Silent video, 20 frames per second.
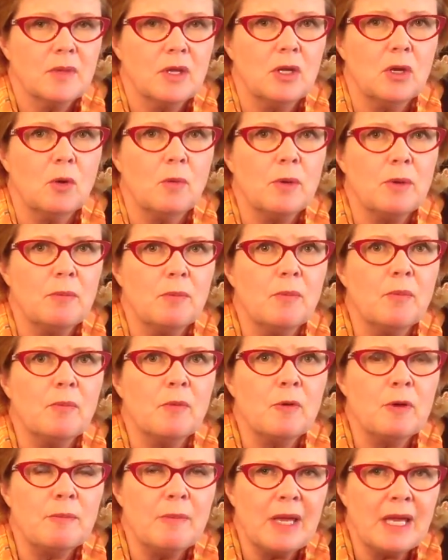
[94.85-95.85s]

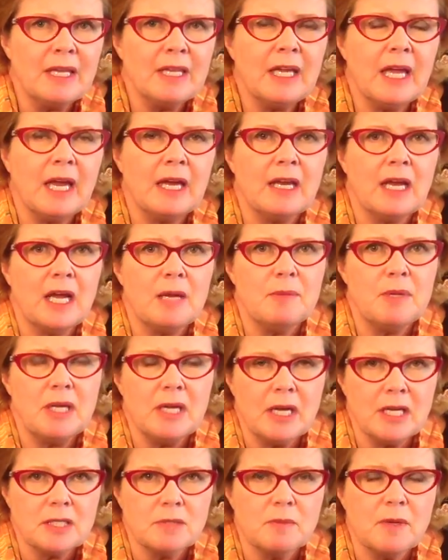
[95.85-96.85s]
we mainly had
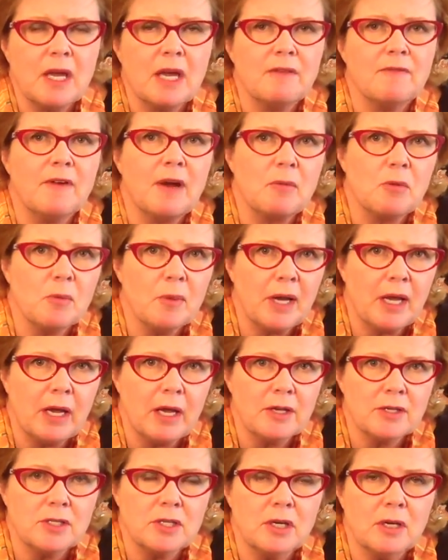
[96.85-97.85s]
IBS, we had
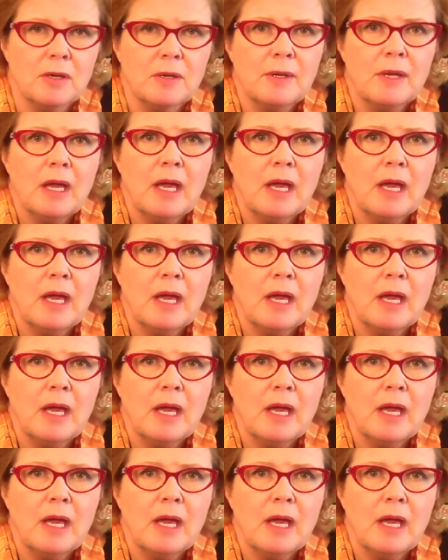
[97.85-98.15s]
fibromyalgia,